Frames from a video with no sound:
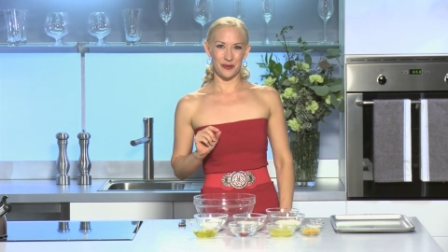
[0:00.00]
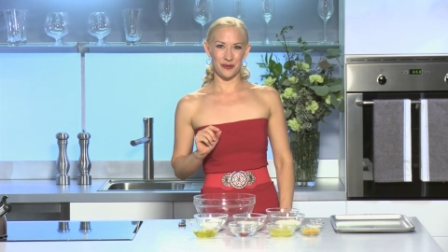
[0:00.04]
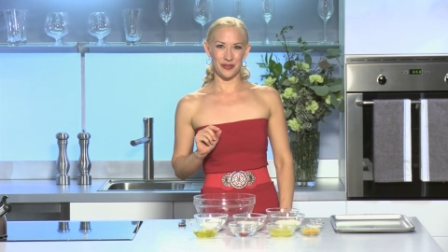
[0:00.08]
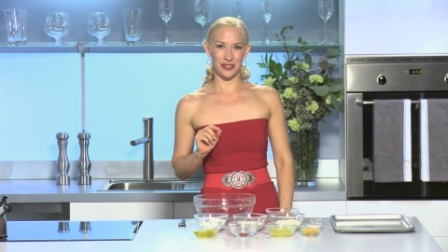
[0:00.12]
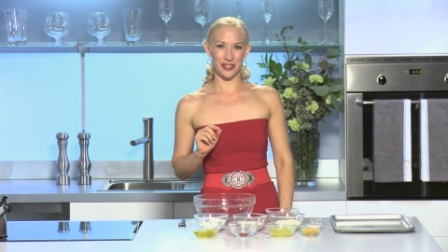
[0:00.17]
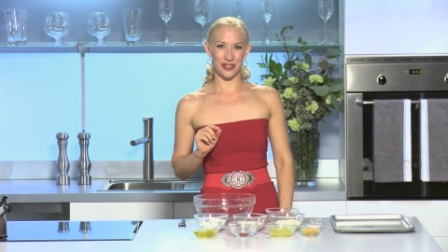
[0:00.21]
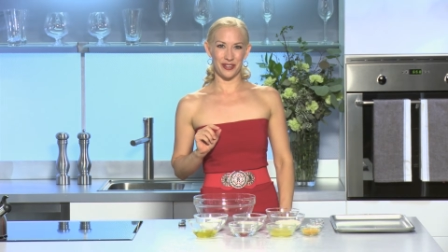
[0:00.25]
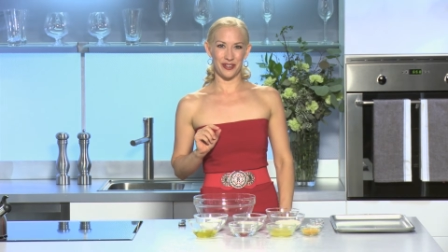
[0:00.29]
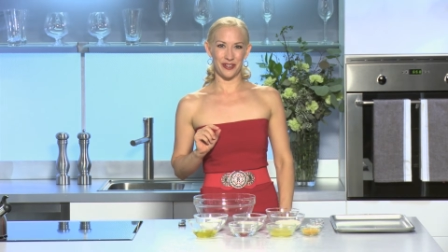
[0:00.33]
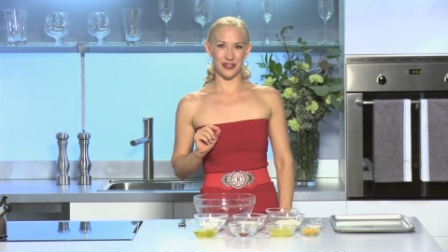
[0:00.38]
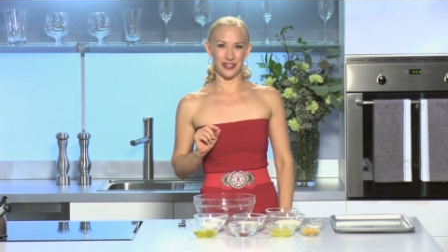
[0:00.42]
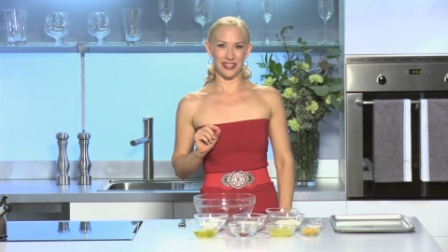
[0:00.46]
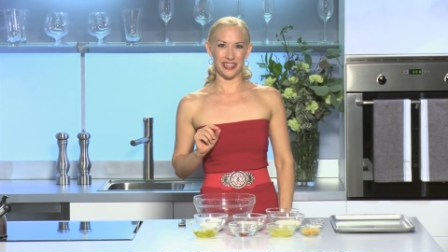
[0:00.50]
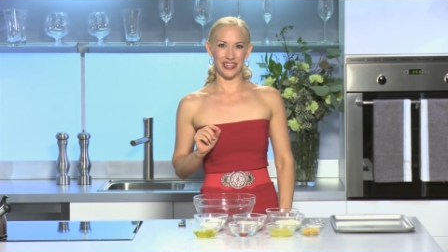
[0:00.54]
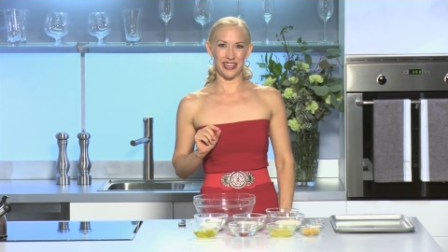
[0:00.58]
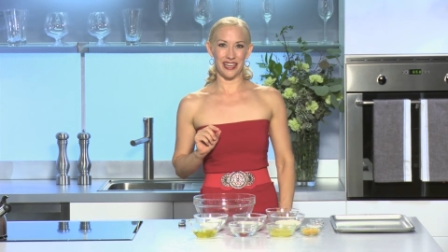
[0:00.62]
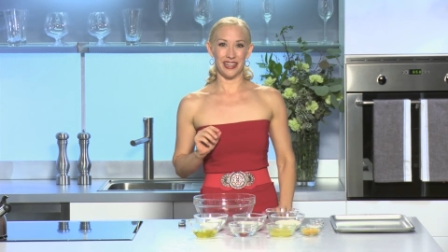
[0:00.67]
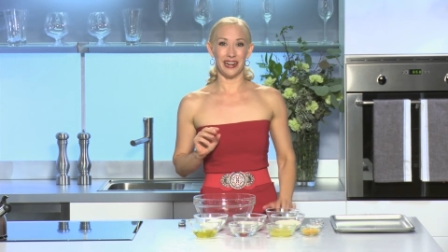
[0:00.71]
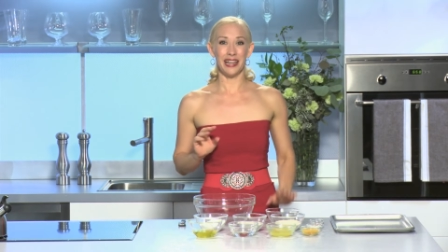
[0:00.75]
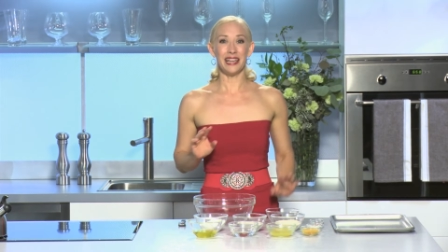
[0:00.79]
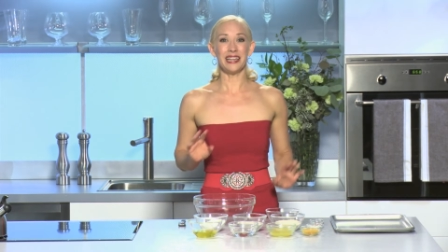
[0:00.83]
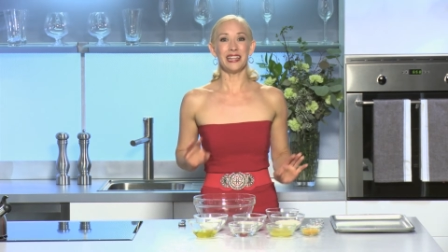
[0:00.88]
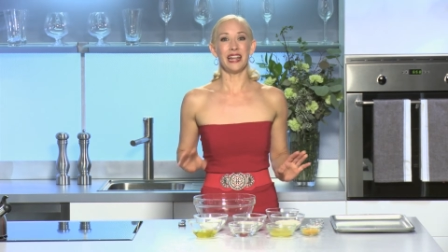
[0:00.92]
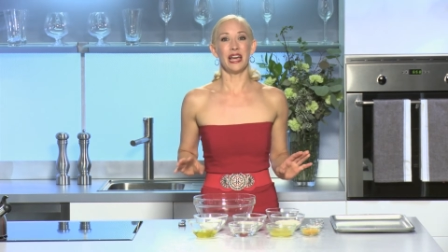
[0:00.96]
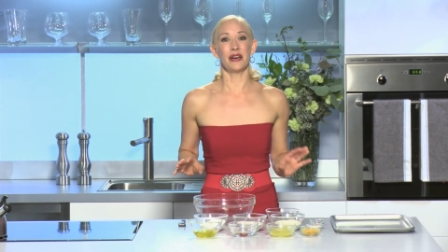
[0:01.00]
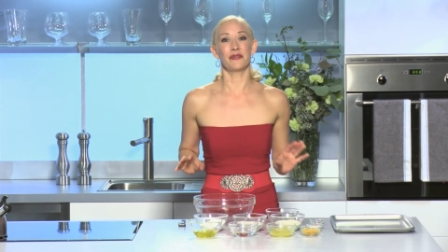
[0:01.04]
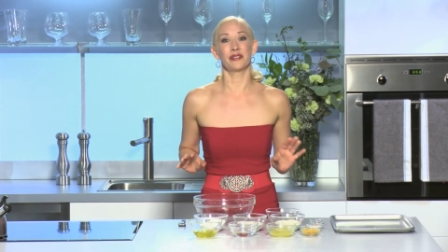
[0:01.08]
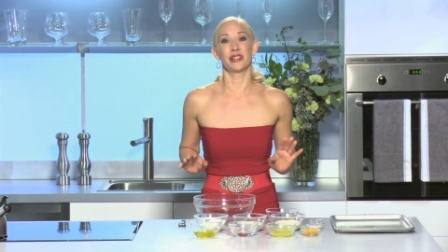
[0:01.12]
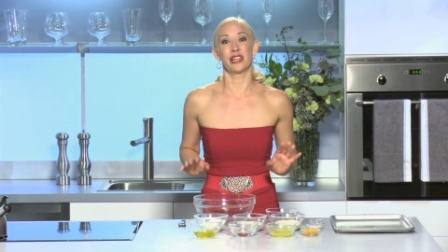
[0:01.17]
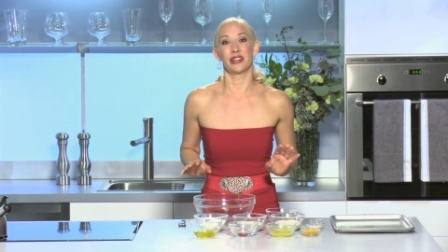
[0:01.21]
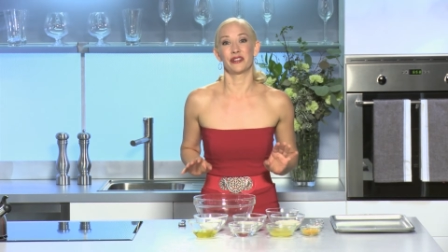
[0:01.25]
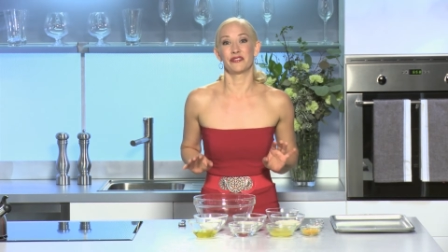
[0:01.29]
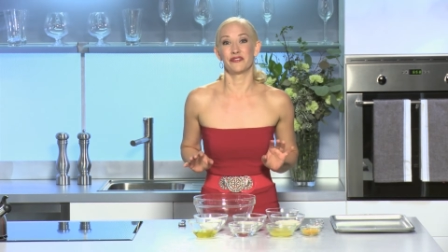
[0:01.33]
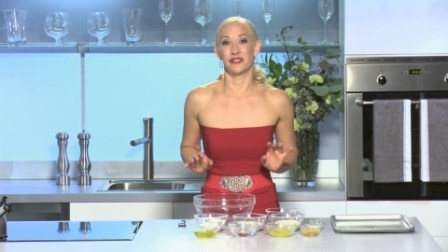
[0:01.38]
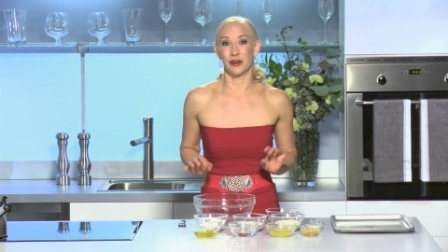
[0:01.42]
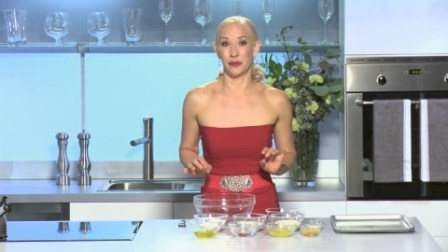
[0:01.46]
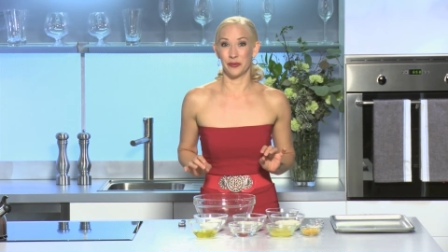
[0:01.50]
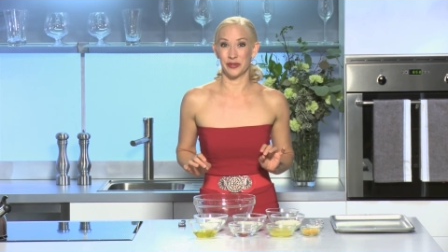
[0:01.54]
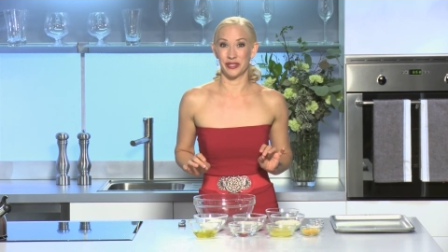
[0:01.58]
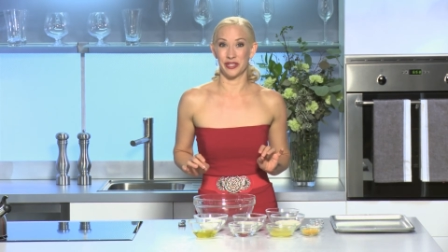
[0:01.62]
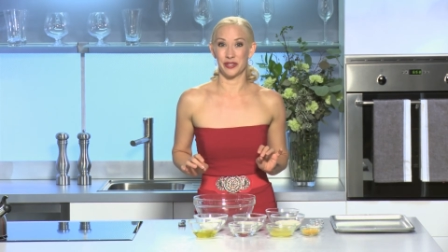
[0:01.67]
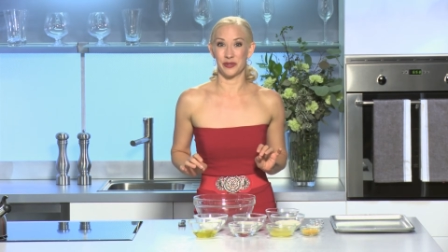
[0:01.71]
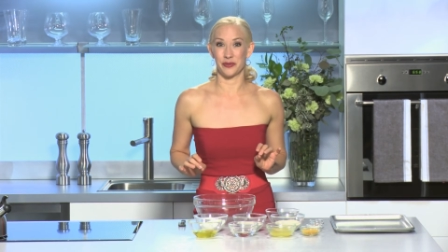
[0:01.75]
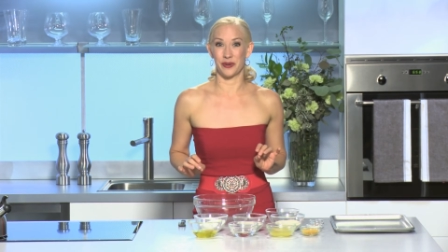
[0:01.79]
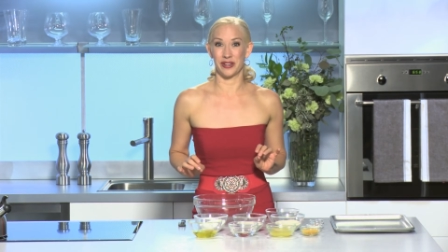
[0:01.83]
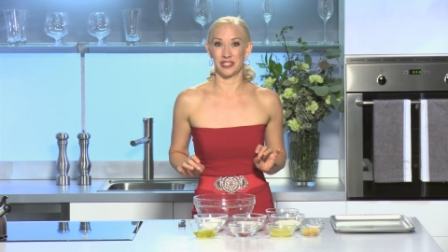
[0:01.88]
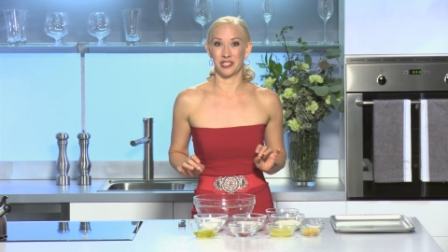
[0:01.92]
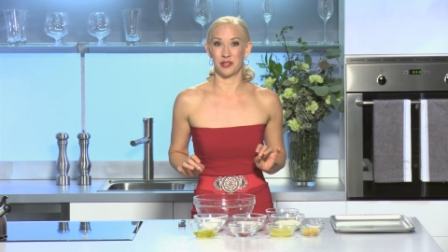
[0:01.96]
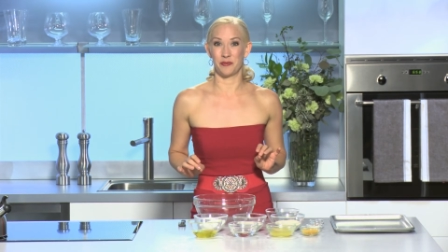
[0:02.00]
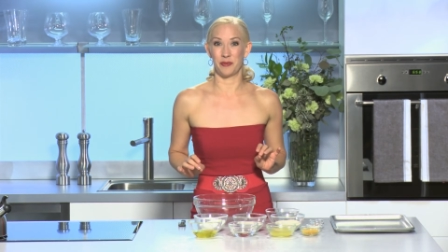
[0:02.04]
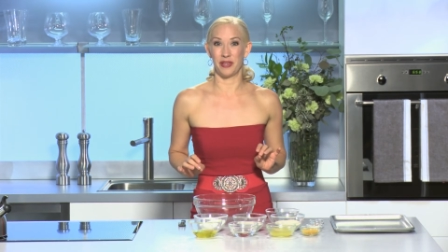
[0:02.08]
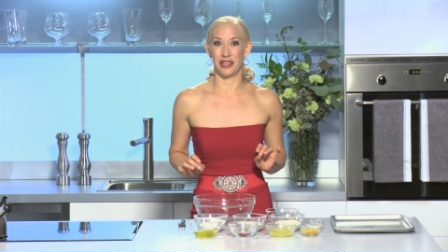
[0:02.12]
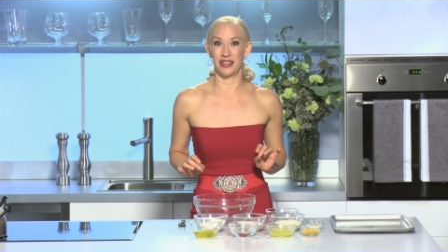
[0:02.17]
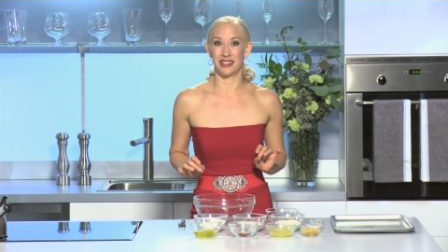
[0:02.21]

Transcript: with the cookie, and I'm gonna have a lot of fun with this recipe